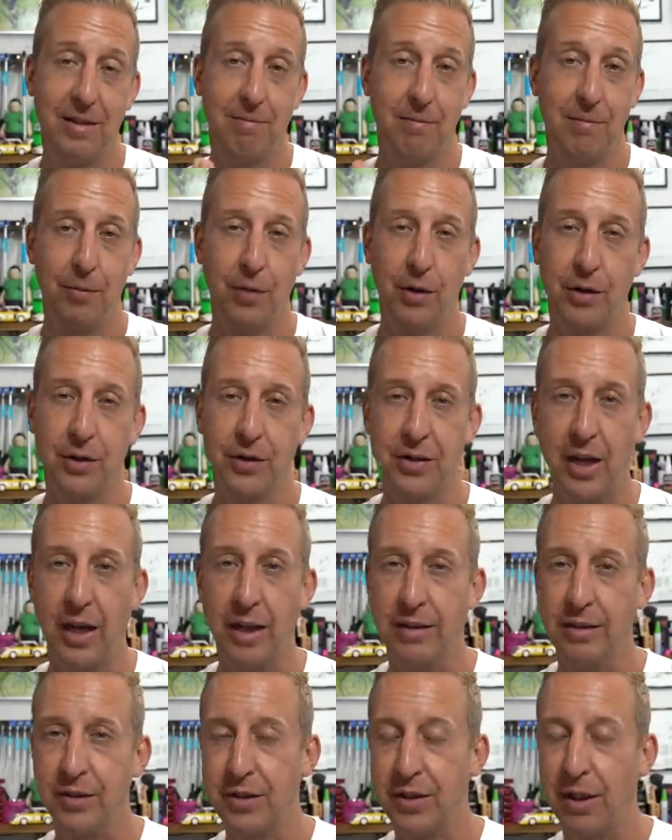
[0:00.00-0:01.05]
like I say,
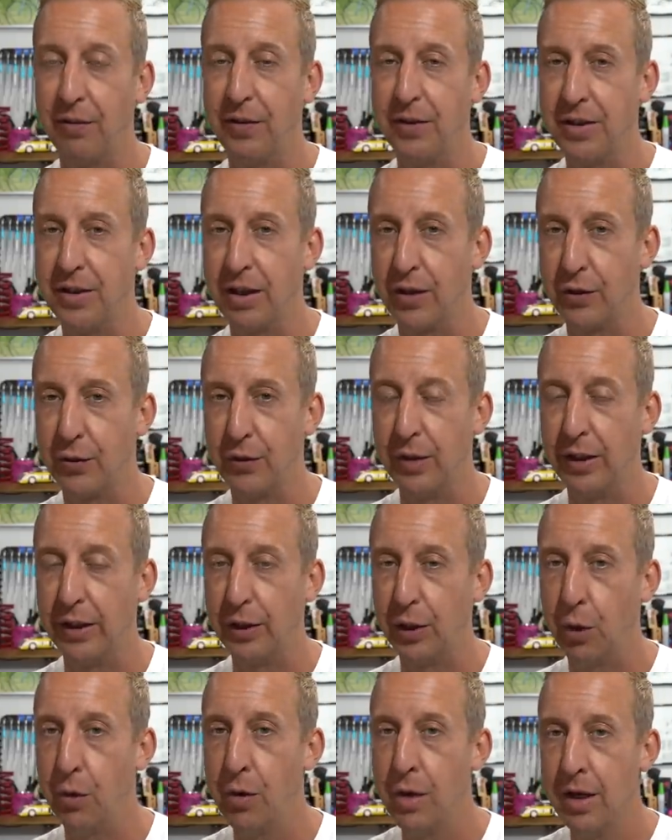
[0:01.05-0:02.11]
the stuff he's done is really
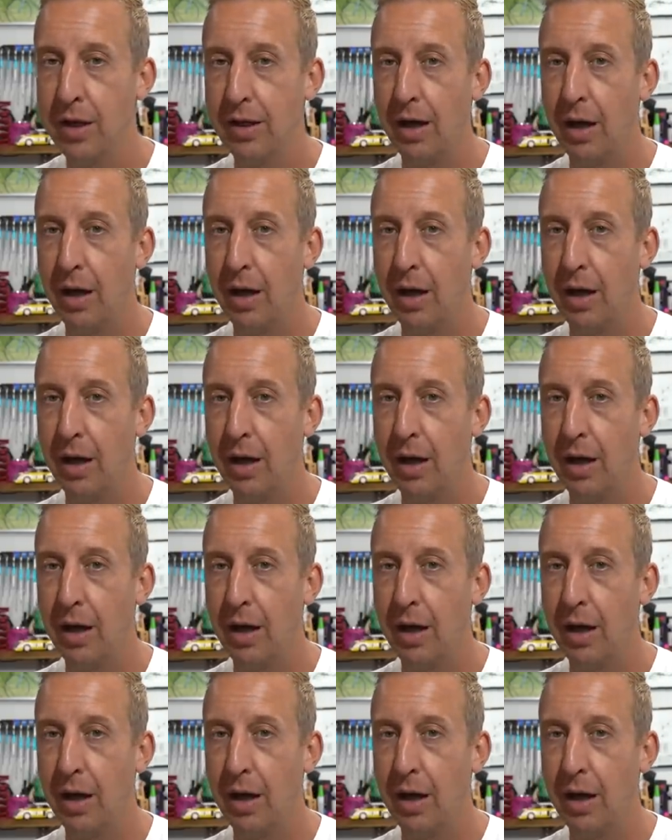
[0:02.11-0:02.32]
cool.